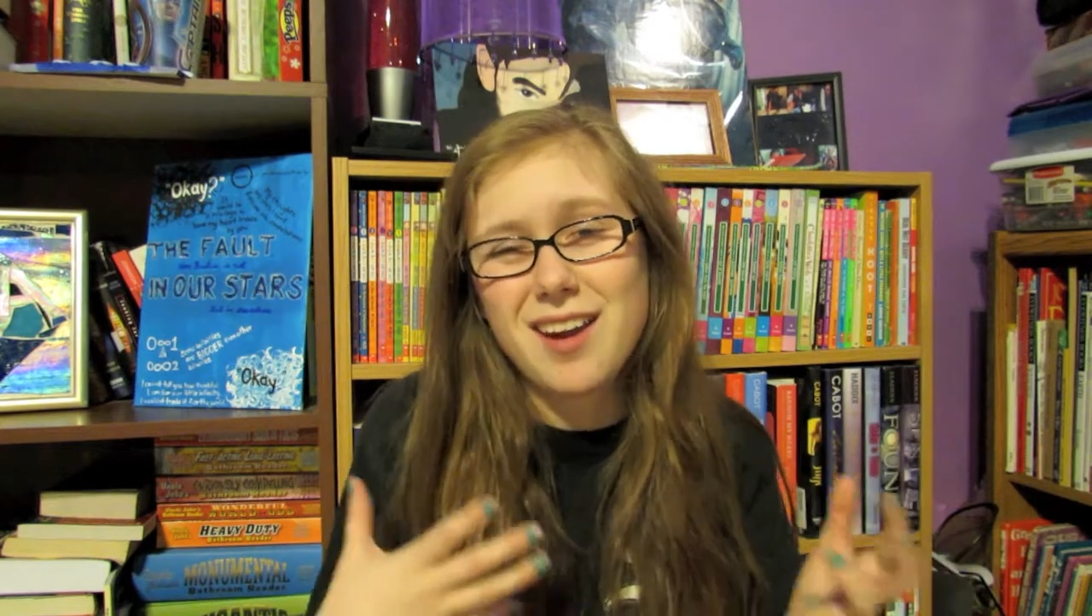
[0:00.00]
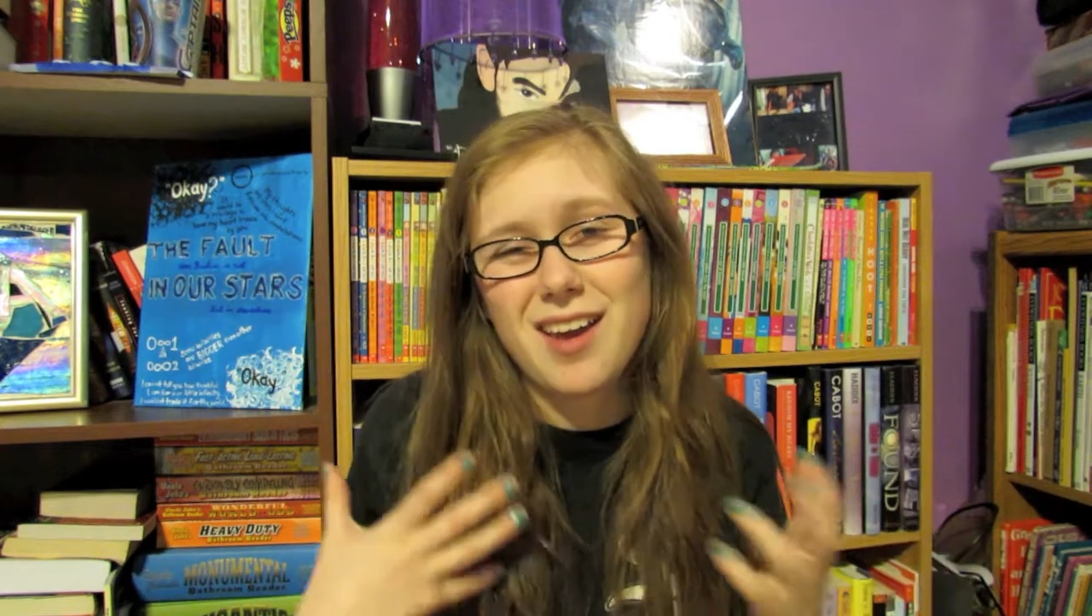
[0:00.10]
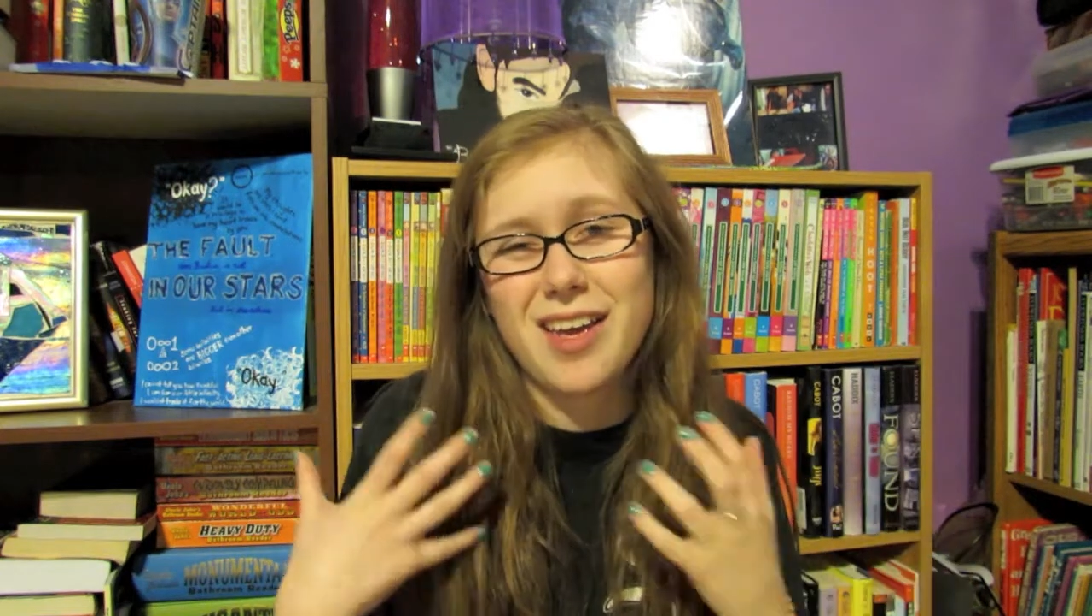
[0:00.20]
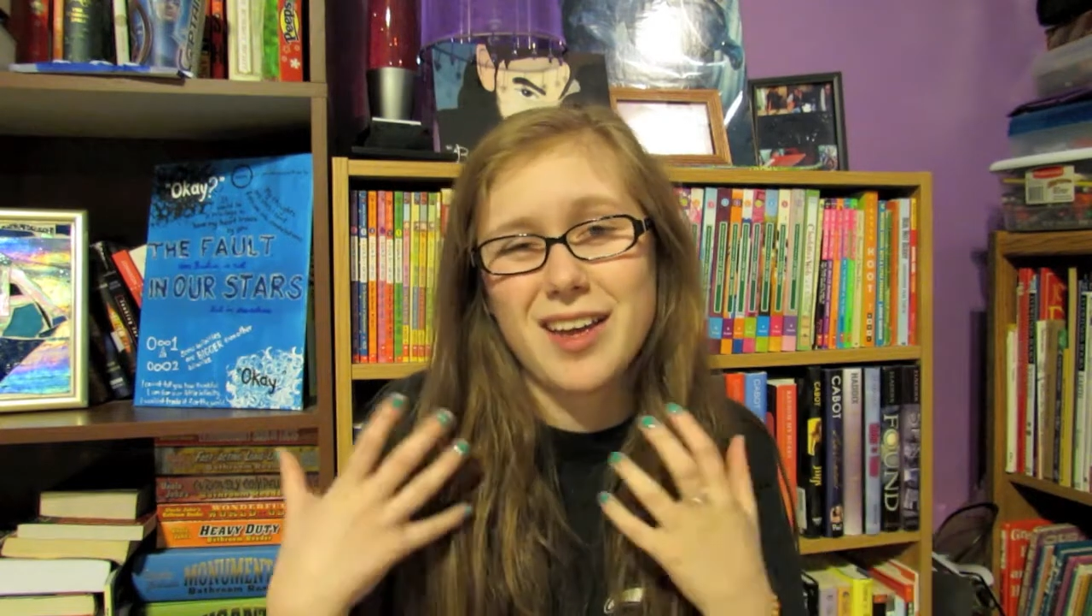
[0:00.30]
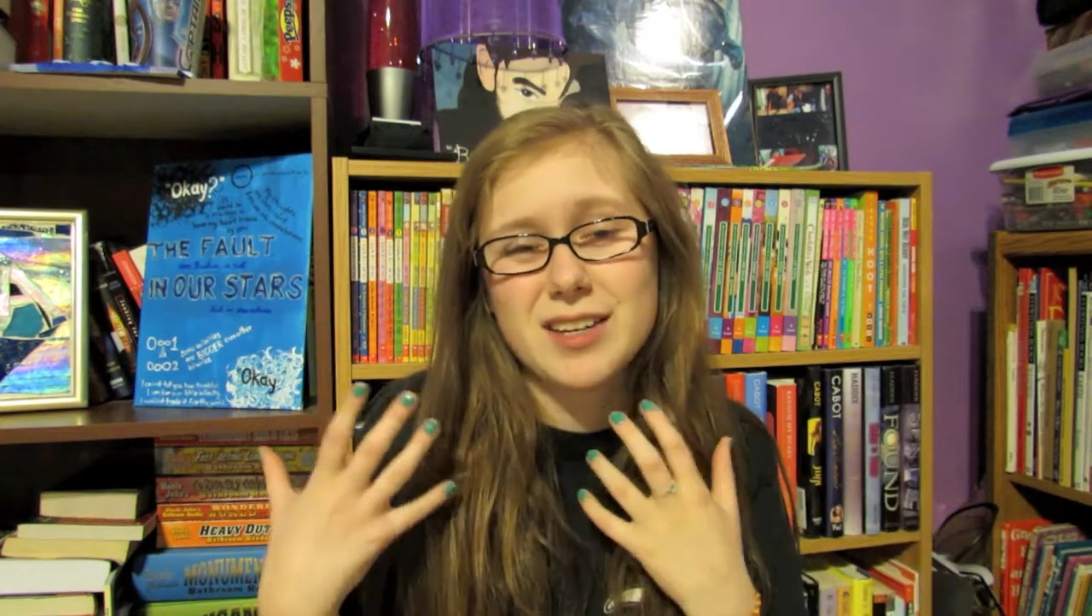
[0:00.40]

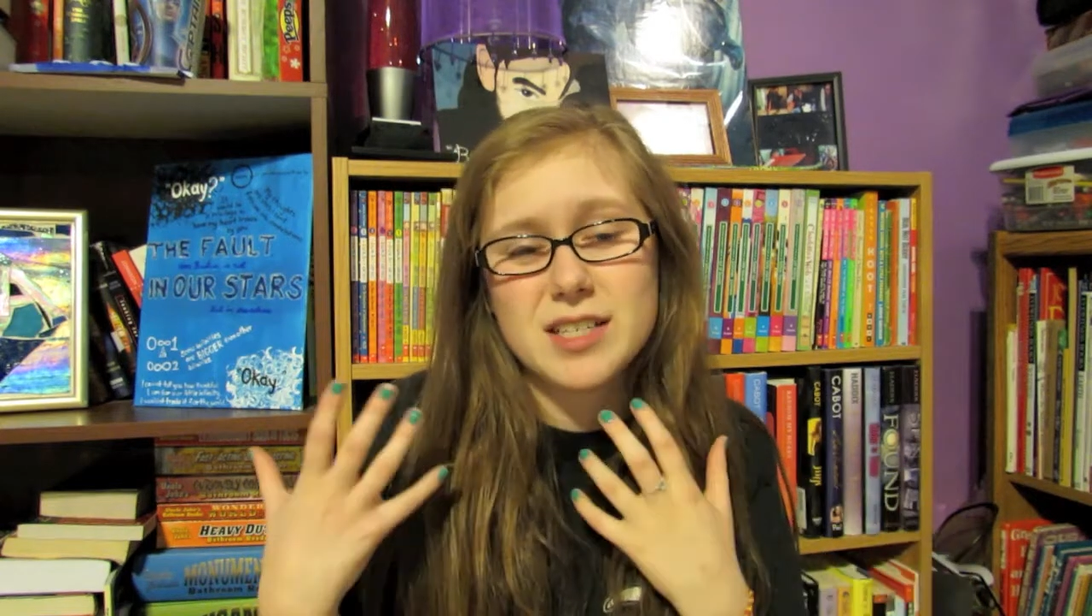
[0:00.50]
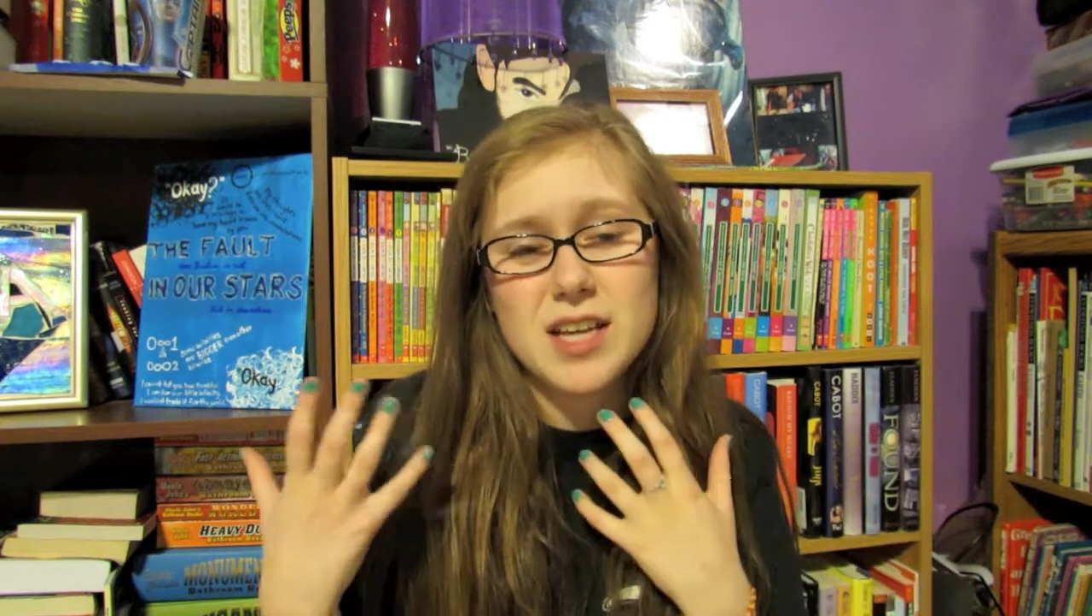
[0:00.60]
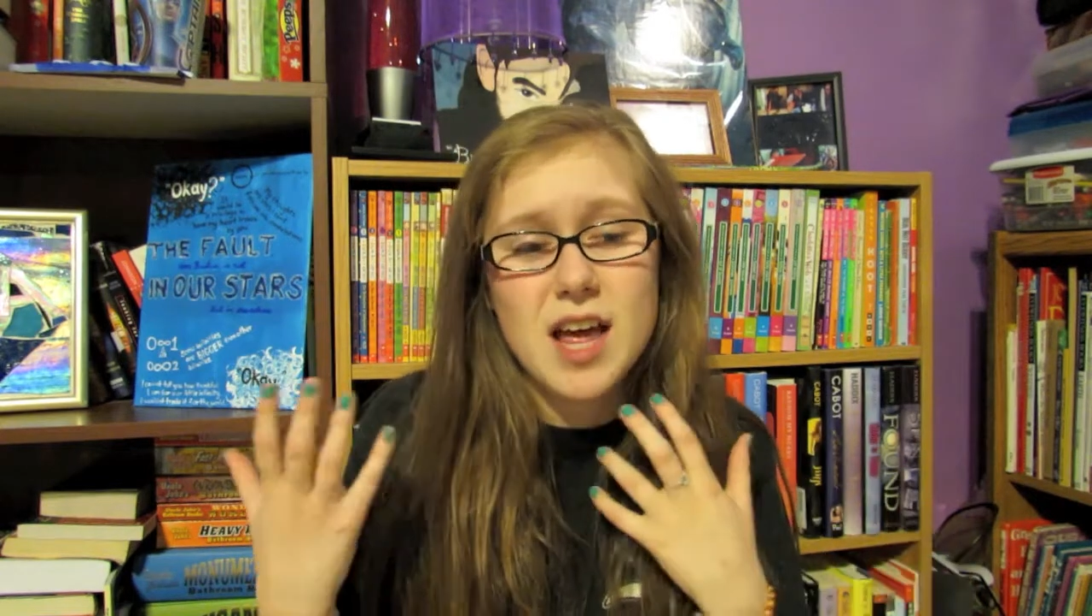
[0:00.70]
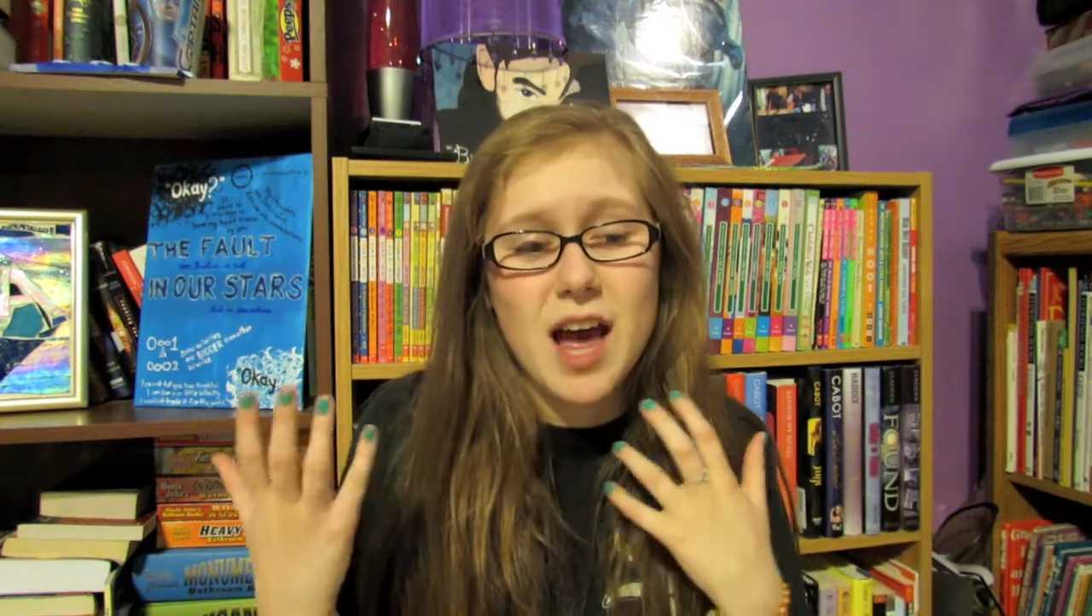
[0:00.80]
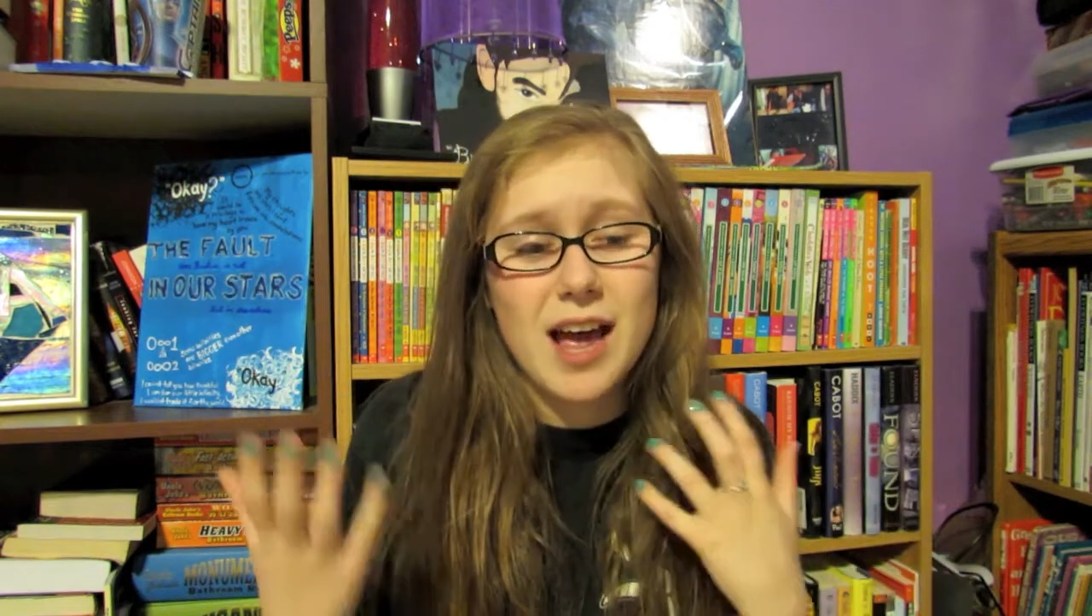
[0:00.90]
and
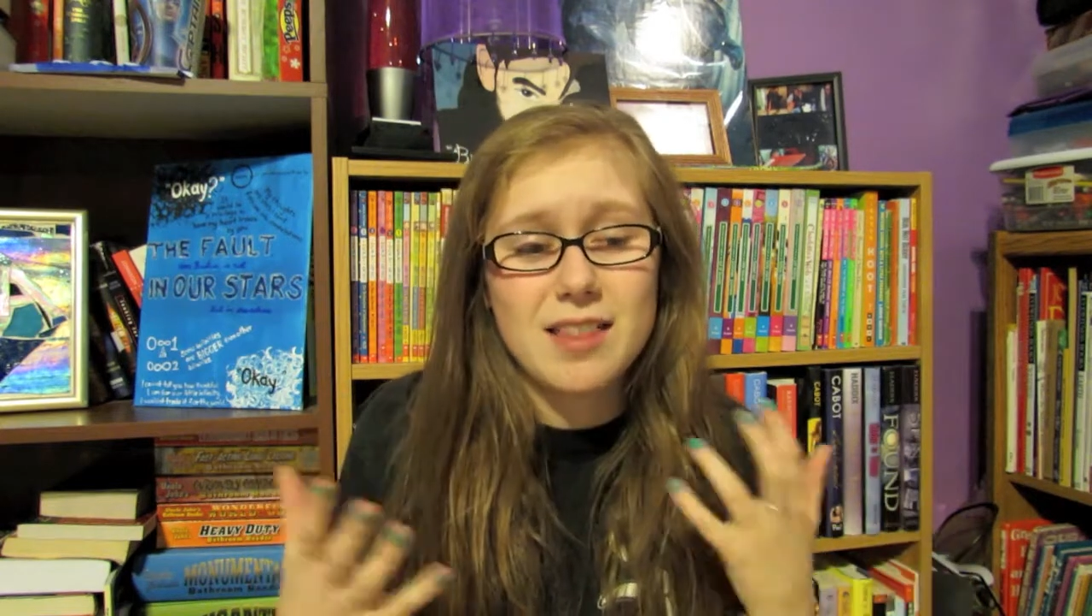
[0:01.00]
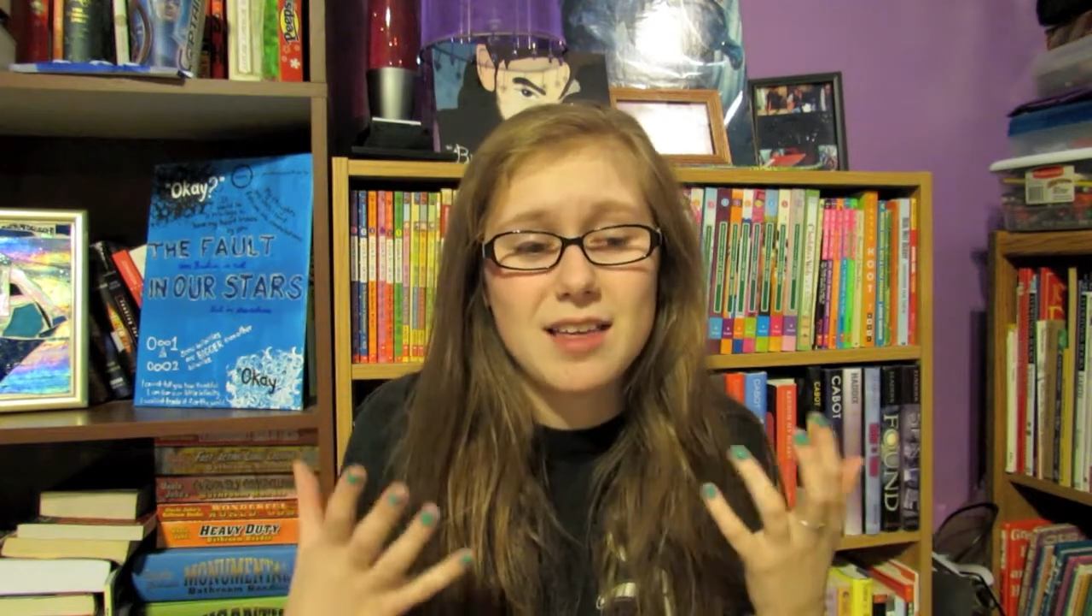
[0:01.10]
I